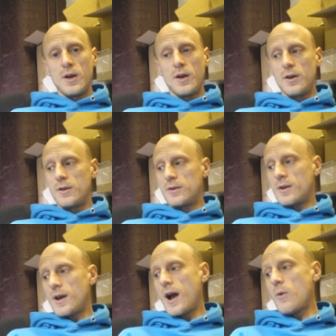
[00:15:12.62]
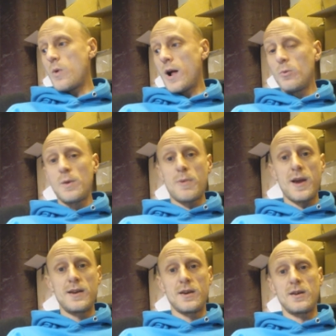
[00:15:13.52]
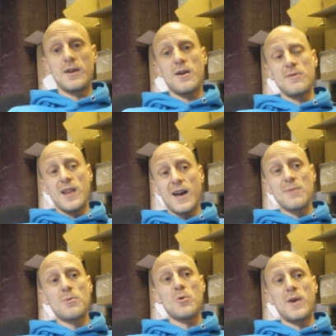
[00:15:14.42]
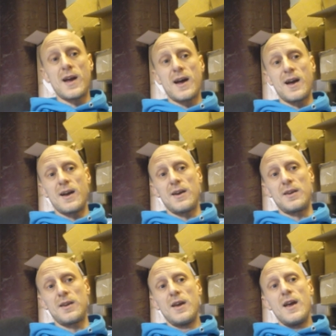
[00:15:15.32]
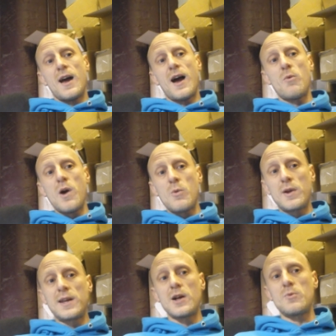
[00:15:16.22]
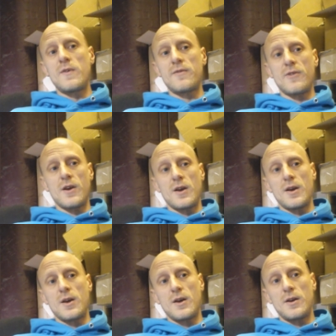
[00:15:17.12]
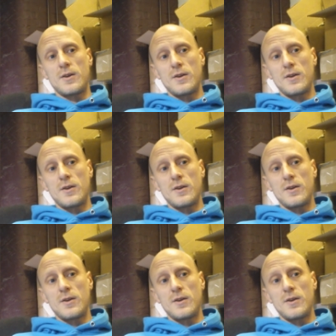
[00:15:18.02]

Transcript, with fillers: and how well we paint and how reliable we are and how well we deal with uh,